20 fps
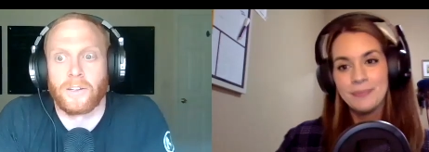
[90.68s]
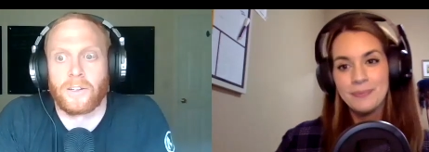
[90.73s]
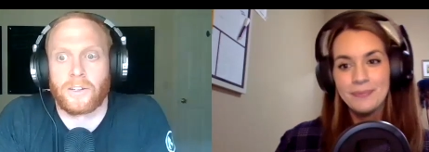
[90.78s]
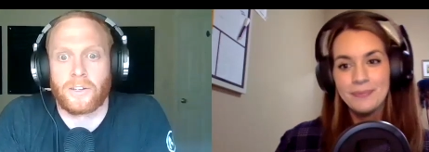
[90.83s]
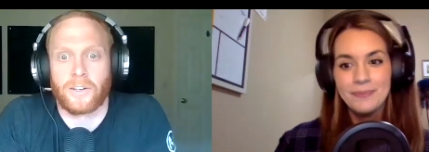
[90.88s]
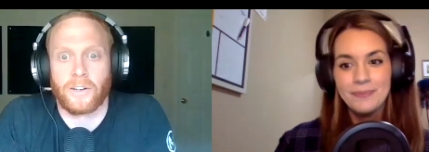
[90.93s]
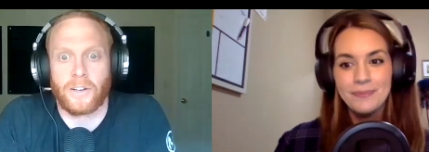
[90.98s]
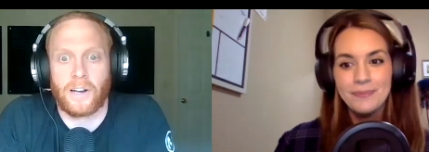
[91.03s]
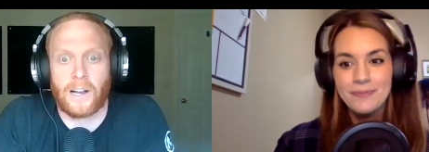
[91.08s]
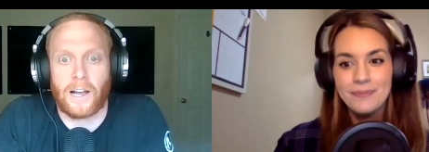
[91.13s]

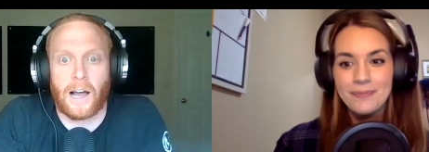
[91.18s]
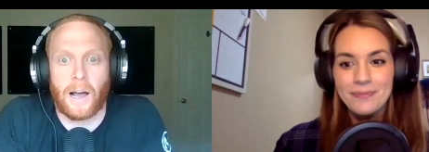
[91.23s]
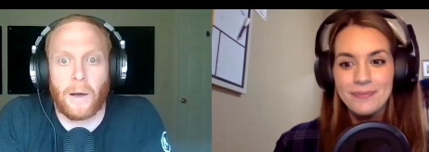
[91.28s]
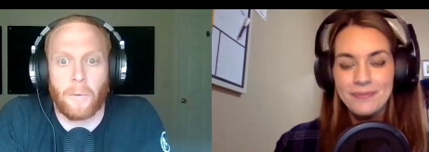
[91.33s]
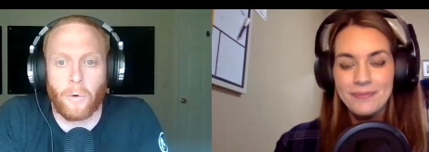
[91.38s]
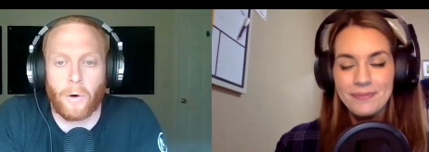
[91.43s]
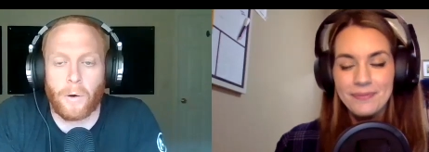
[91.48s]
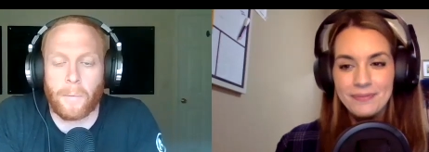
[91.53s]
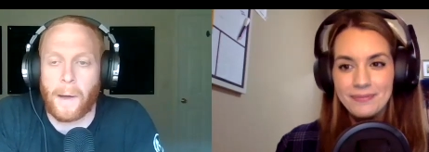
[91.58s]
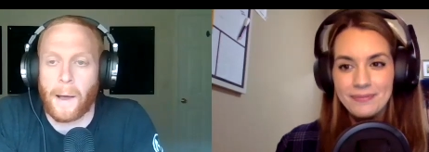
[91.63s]
Speaker 1: good uh,
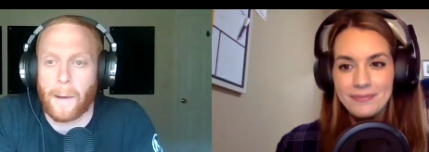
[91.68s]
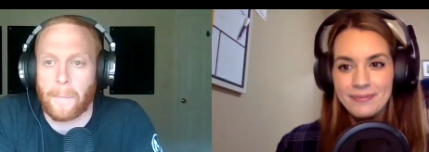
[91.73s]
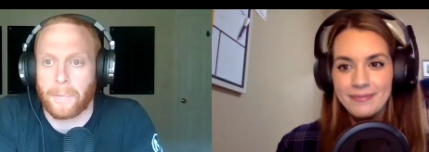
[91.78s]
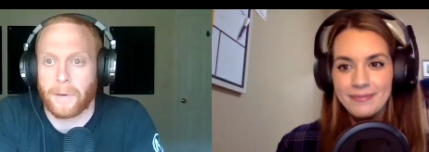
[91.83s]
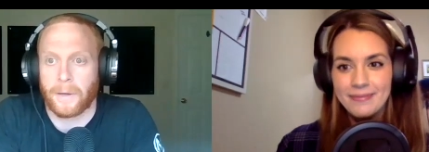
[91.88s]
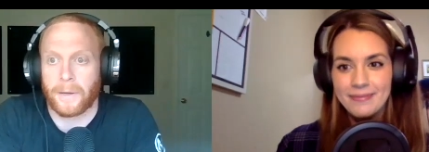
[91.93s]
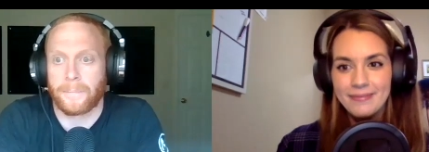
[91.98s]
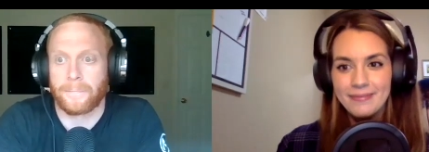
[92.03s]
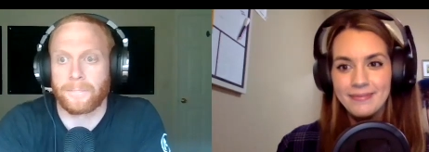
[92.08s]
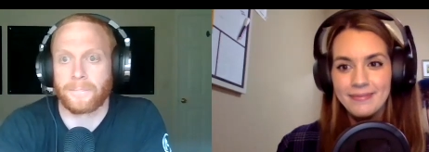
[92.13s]
warm up
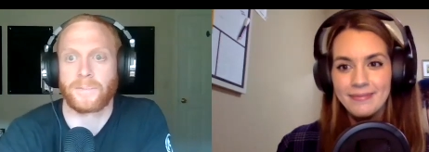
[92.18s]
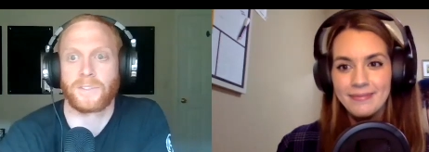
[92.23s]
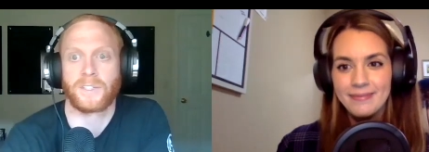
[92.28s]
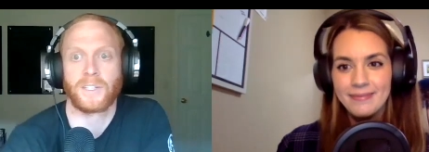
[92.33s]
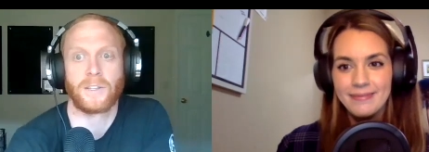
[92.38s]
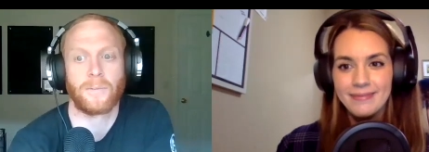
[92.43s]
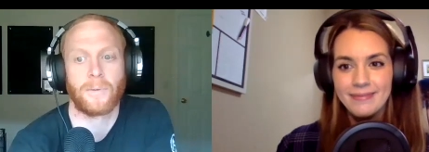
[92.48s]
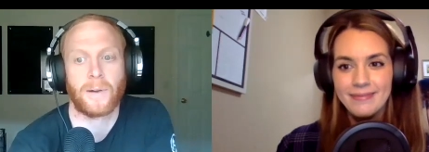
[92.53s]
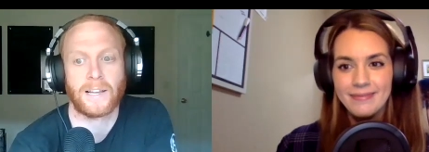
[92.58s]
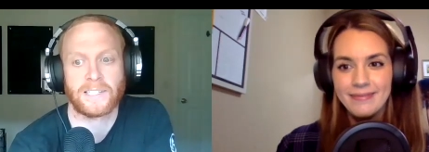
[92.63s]
to
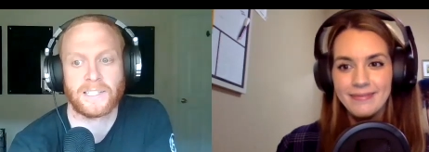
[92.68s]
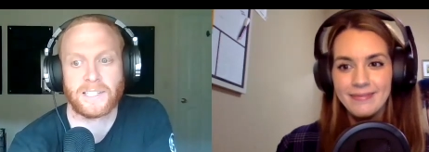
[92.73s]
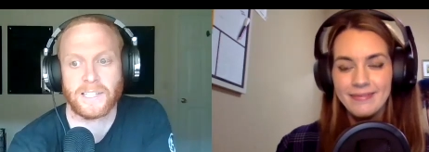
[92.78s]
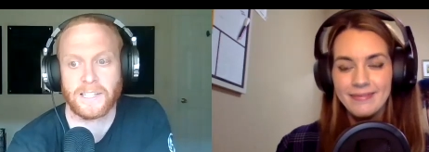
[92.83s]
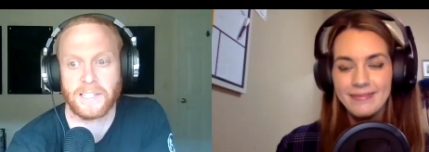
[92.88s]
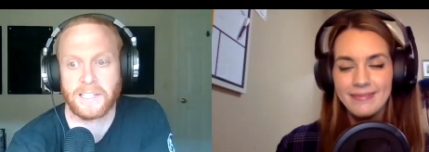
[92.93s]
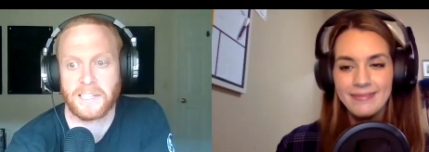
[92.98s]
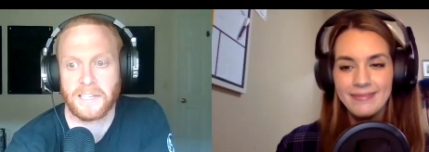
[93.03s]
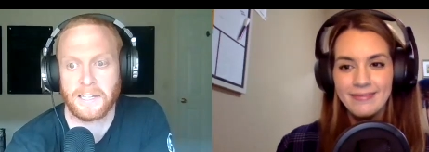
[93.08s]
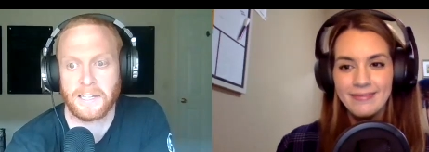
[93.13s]
the rest of
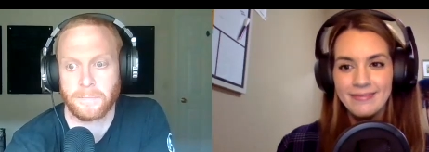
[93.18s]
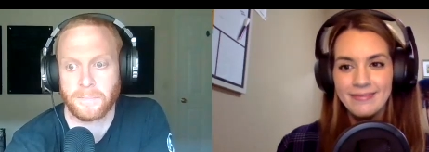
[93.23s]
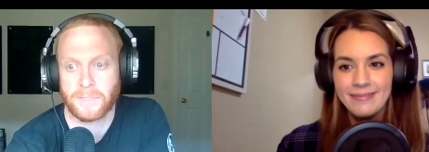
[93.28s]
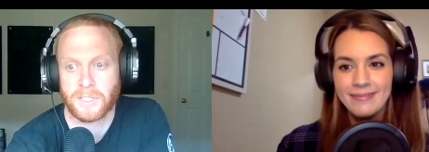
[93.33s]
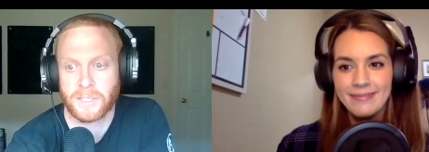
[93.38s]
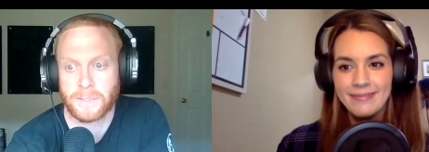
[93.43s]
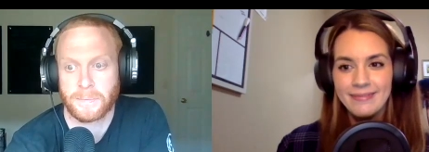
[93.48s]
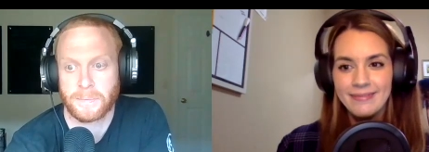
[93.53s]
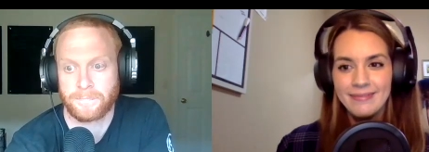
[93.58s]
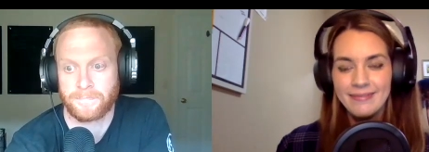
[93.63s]
the
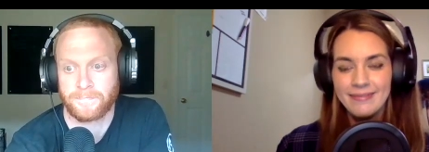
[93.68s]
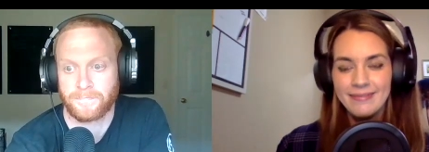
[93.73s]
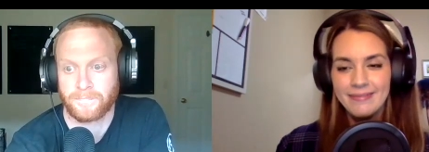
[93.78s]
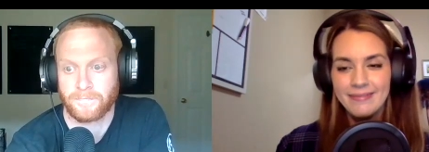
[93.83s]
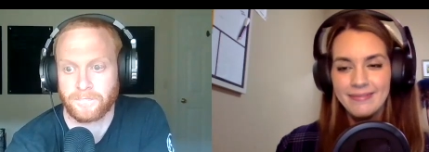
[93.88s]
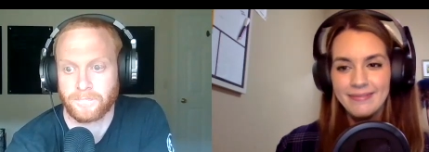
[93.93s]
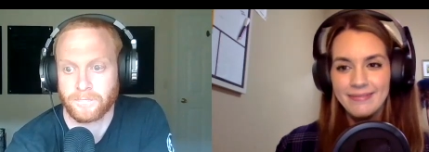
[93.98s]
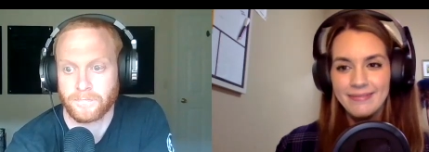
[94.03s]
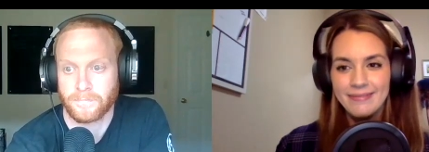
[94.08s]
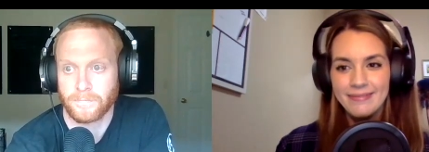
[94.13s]
teams.
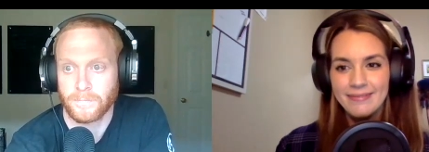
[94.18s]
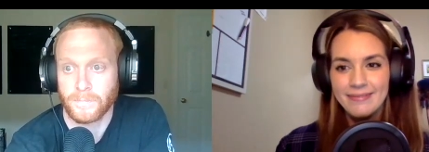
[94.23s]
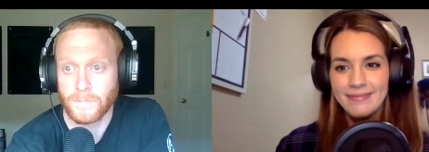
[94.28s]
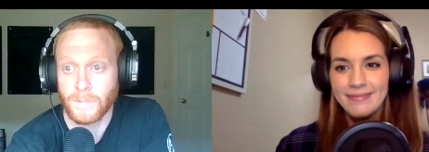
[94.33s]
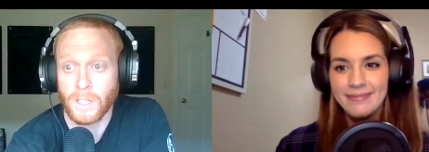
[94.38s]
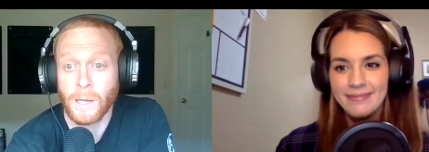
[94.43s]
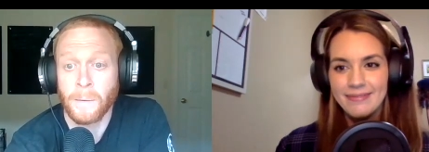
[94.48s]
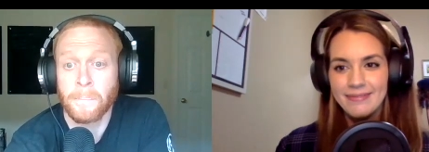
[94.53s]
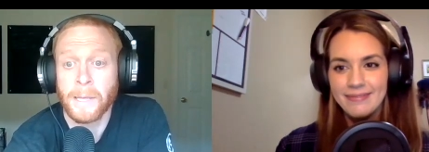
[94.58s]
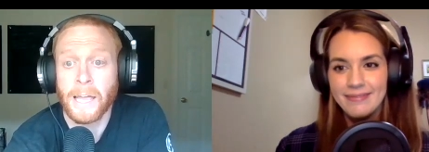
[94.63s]

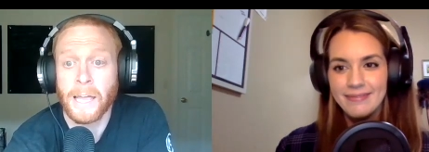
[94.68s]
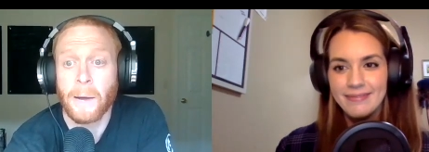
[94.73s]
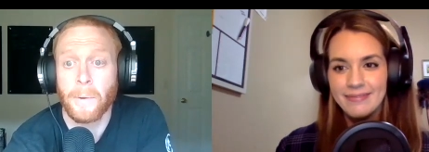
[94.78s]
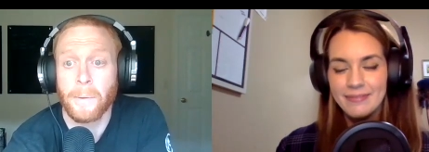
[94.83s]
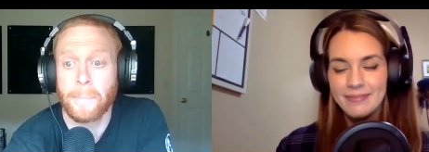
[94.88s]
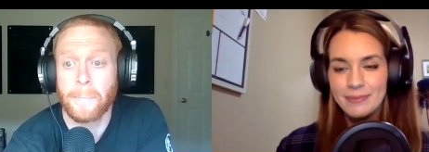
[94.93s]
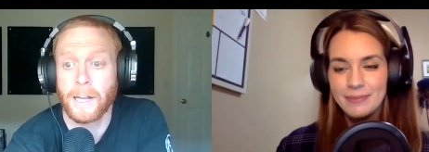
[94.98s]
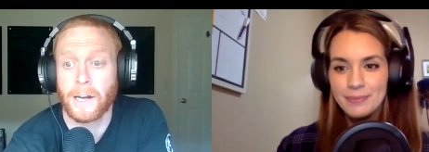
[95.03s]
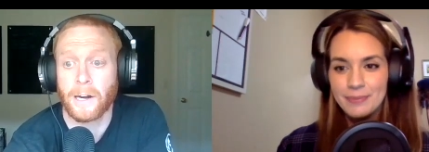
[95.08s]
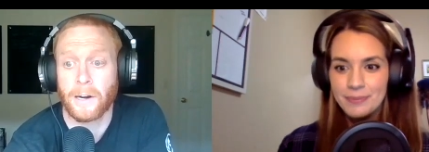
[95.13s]
But yeah, we
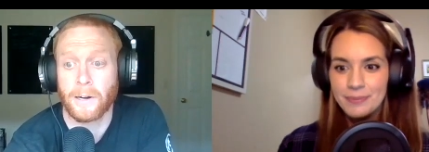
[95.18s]
beat our